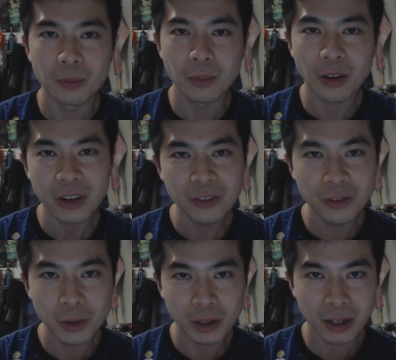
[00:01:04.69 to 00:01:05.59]
my
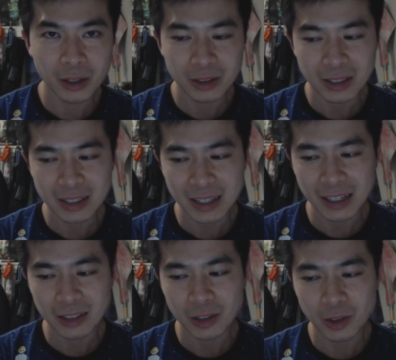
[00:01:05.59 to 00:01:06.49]
friend Vu and I used to
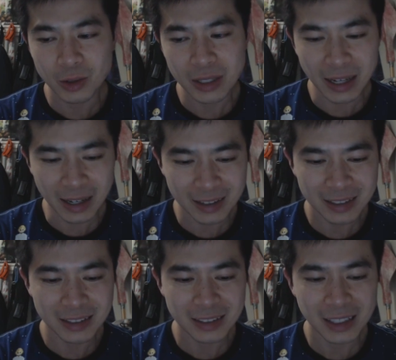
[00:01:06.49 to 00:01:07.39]
say Deus
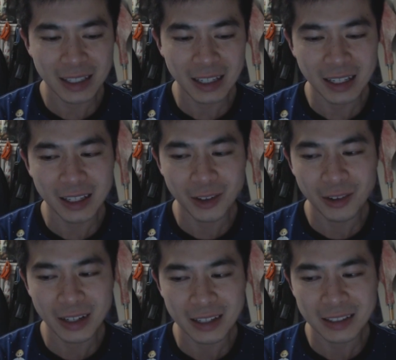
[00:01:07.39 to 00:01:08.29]
Ex,
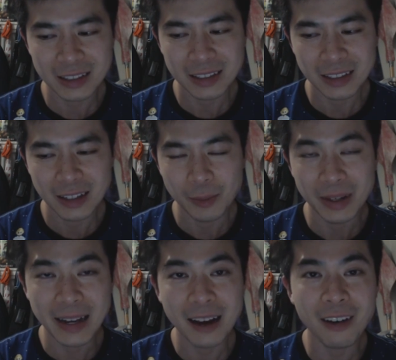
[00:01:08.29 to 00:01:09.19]
Deus,
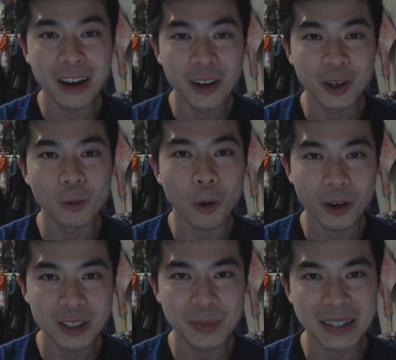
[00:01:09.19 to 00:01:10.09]
but now I heard
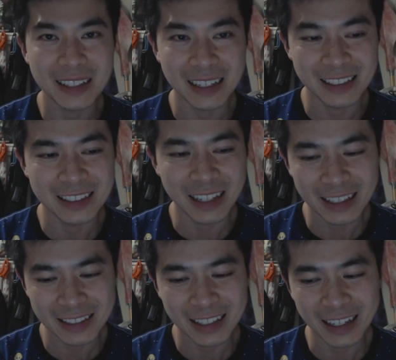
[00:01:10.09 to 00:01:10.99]
Warren Spector actually
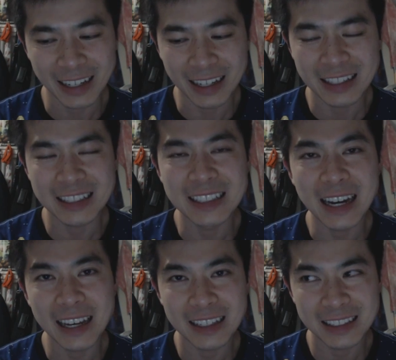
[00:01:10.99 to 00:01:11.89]
say it today. It's
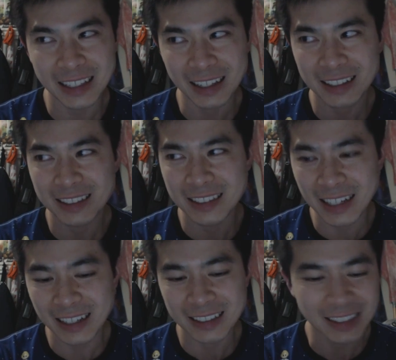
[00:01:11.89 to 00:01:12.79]
Deus Ex,
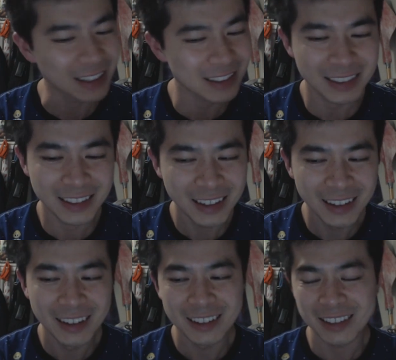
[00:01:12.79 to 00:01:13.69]
Deus Ex.
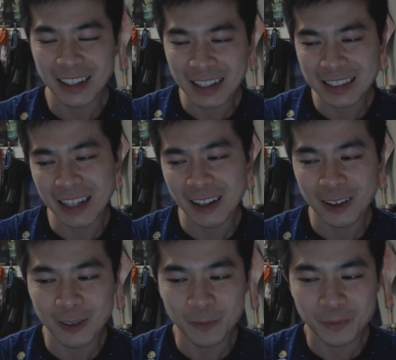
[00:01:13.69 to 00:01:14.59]
So that's
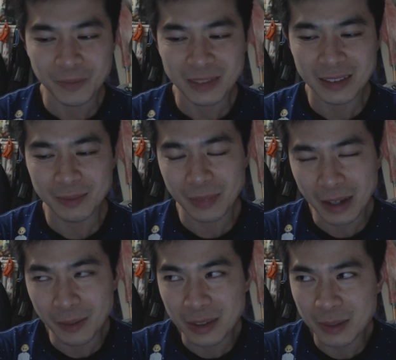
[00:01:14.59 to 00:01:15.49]
how.
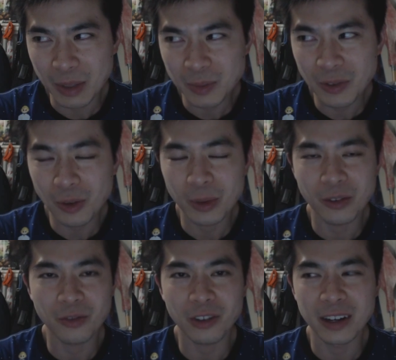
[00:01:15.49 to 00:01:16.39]
It must be from
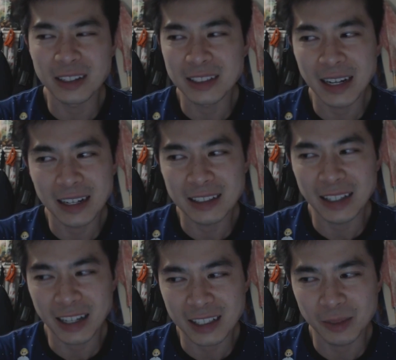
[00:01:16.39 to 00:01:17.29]
the phrase Deus
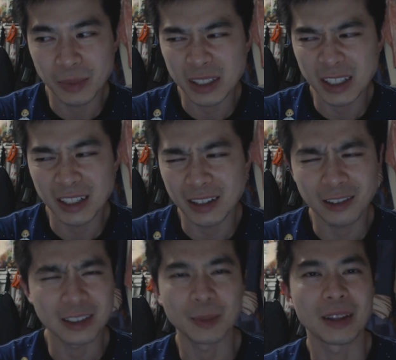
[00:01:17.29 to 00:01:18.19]
Ex Machina
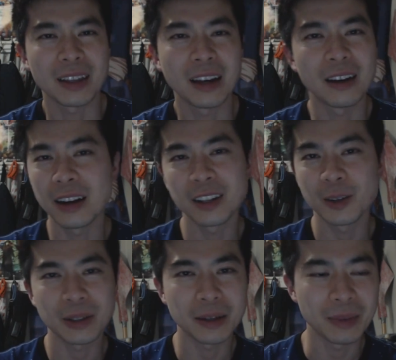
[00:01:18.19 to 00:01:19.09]
or something like that. I don't
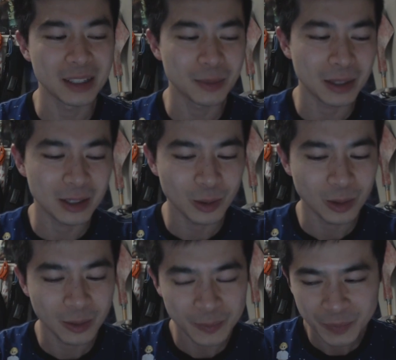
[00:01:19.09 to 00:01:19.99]
know what that means, but I saw.